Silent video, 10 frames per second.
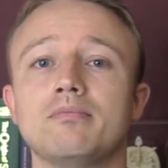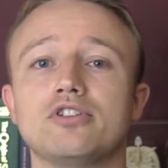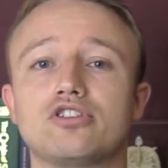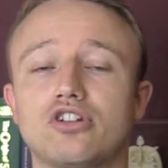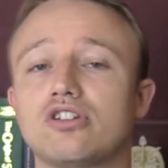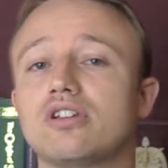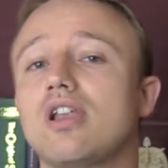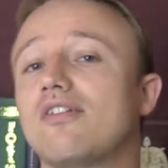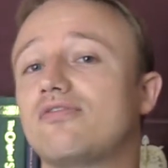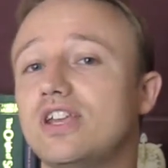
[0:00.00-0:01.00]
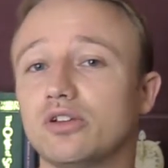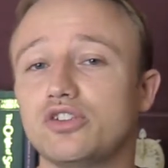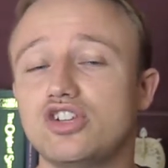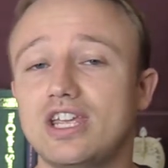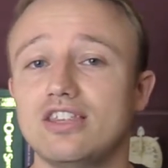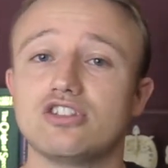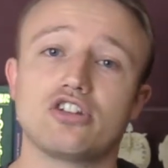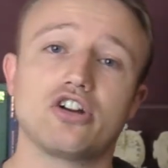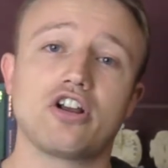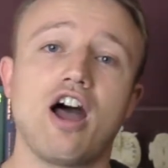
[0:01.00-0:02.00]
certain fetal genes
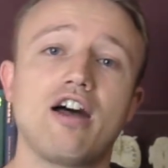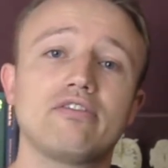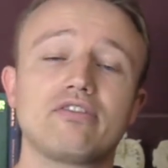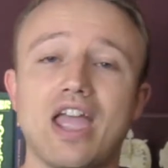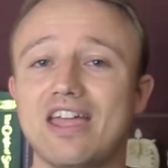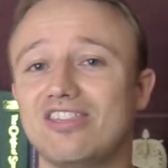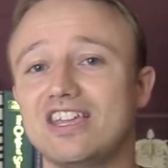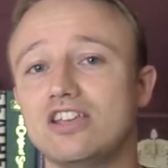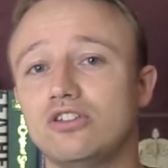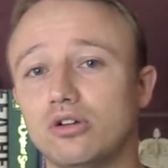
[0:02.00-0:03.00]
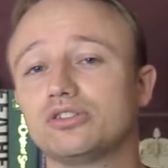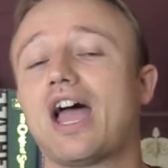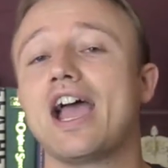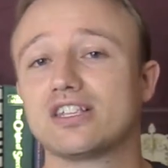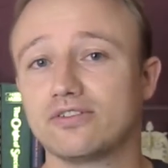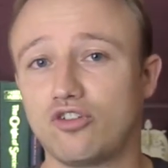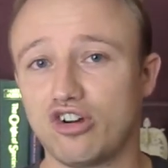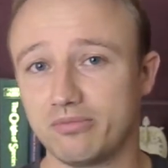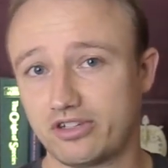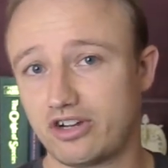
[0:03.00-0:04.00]
turn off and the adult
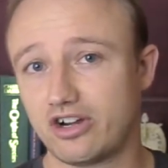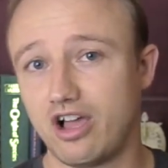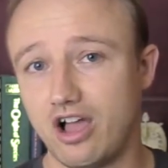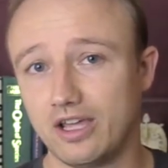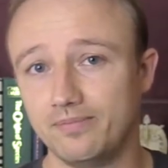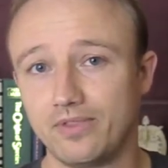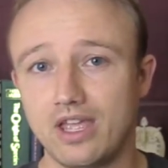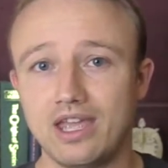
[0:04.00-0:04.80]
isoforms turn on.